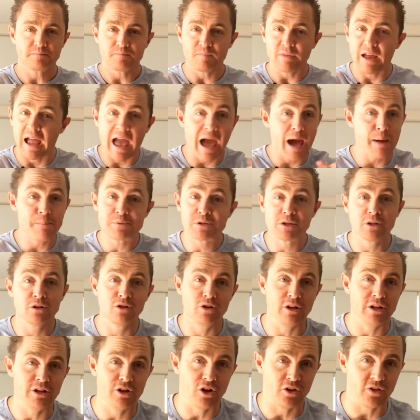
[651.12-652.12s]

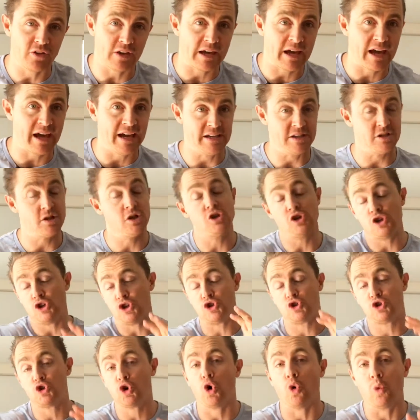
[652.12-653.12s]
Absolutely not the case.
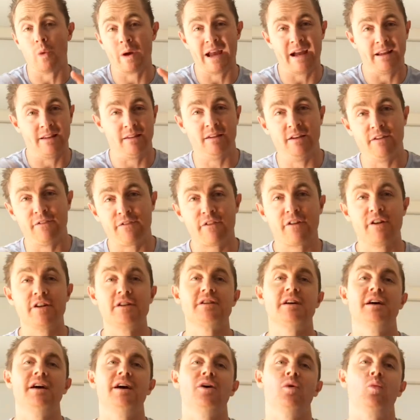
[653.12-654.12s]
Sure, we are
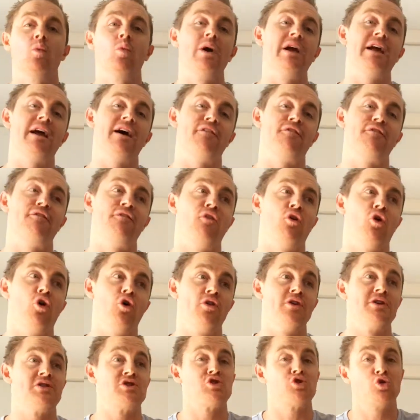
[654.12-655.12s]
different. We are for
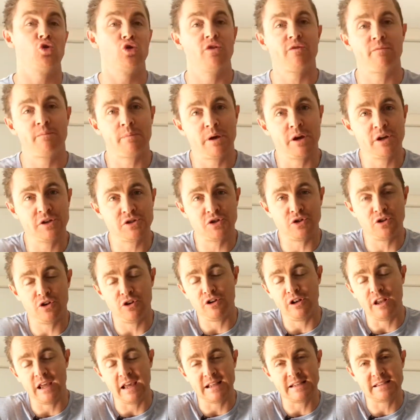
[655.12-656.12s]
the sort of person who
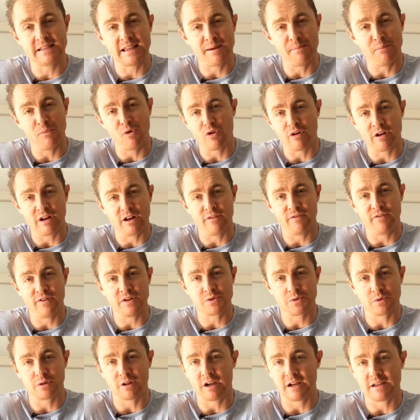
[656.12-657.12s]
needs that more
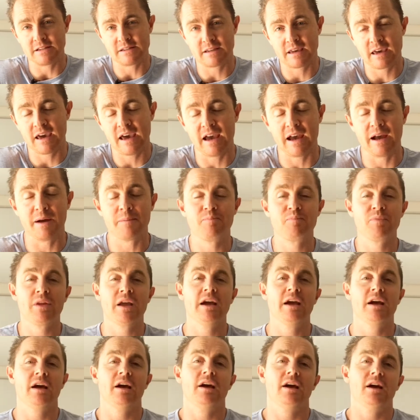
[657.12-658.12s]
individualized care.
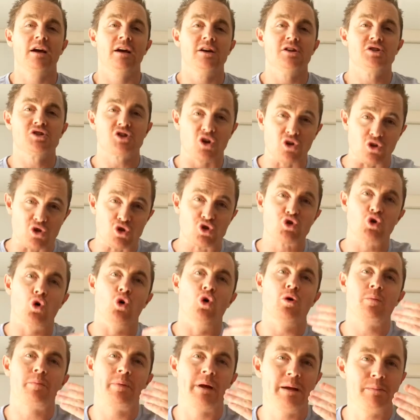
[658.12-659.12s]
So
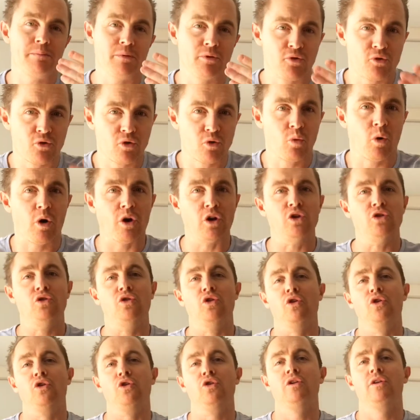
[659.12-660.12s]
talk people through what you
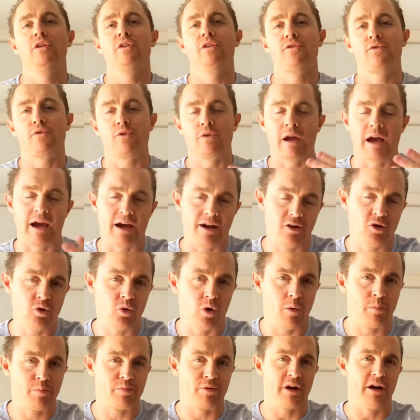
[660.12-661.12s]
do, through how you
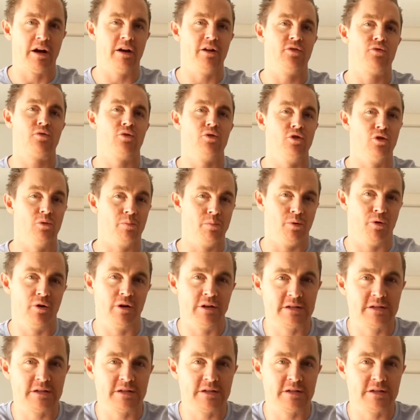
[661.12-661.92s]
operate, through your points